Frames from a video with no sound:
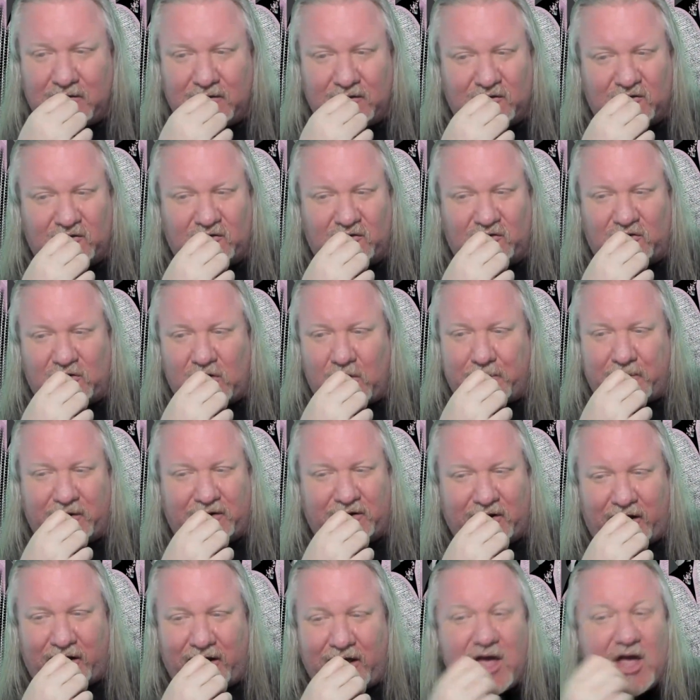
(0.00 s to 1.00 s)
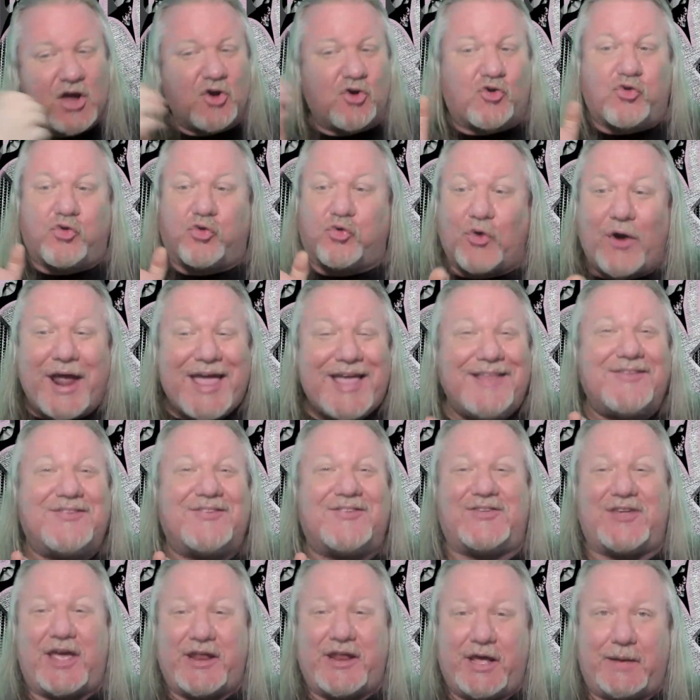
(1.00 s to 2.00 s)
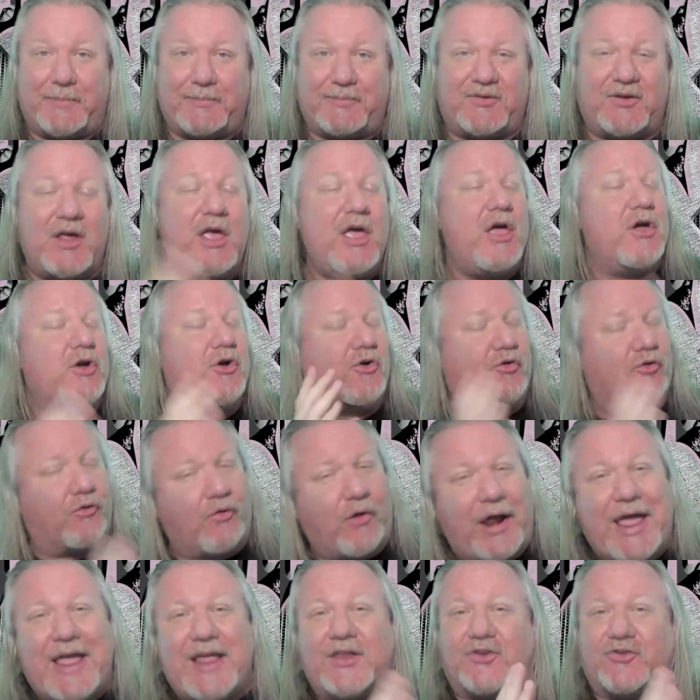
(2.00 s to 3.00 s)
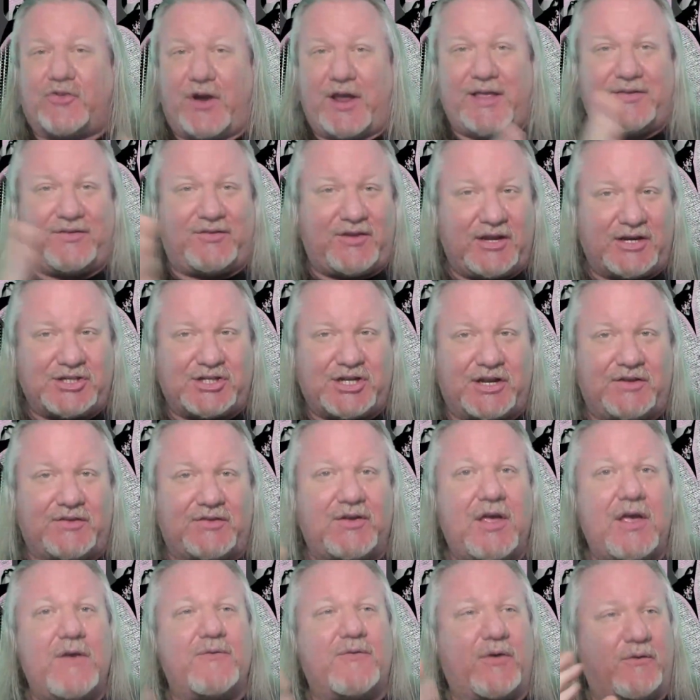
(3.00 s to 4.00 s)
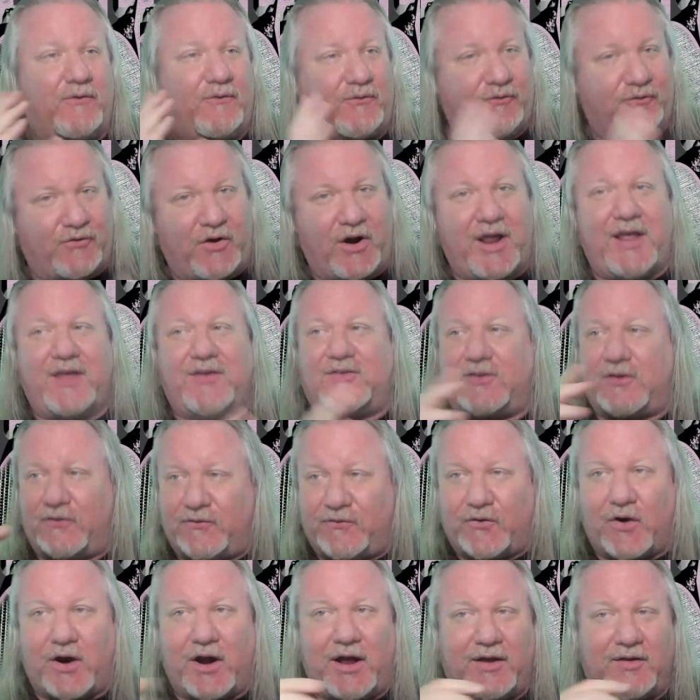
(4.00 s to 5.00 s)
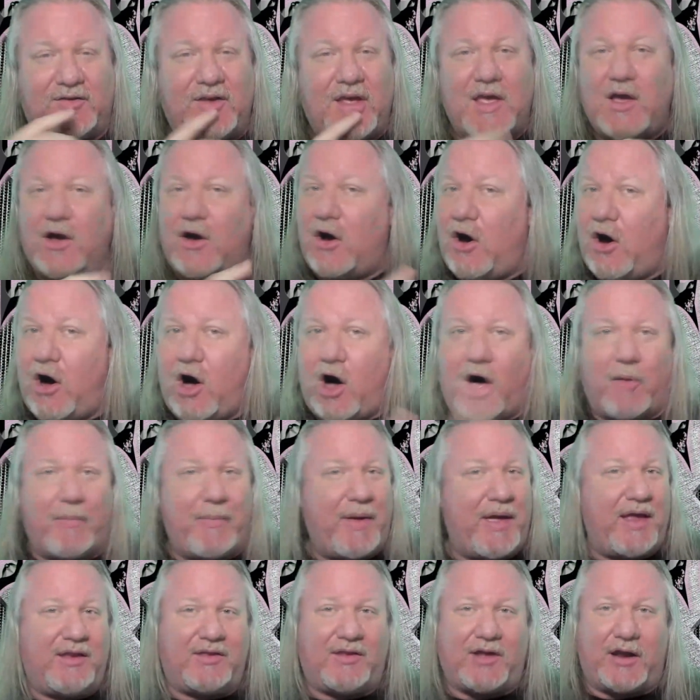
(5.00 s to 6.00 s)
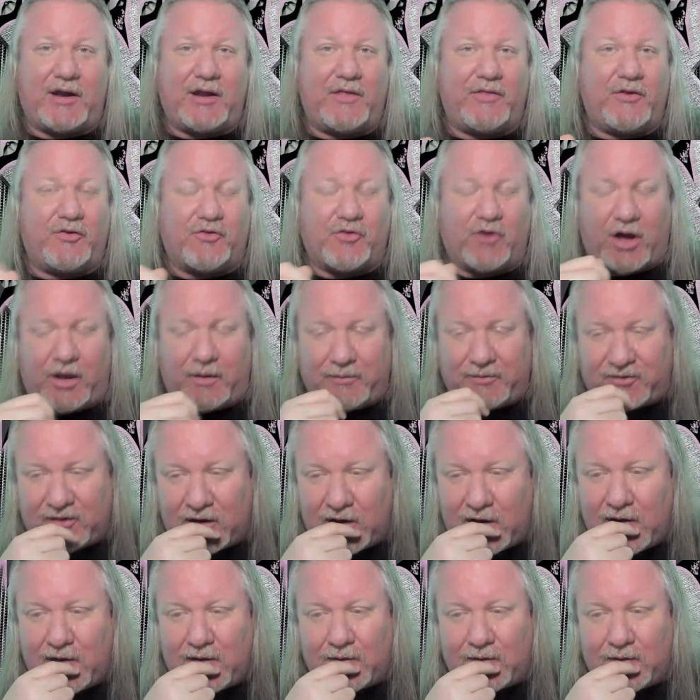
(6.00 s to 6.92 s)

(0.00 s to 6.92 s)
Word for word: Super tight. Great setups. Great transitions from phrase to phrase all being done in the drums.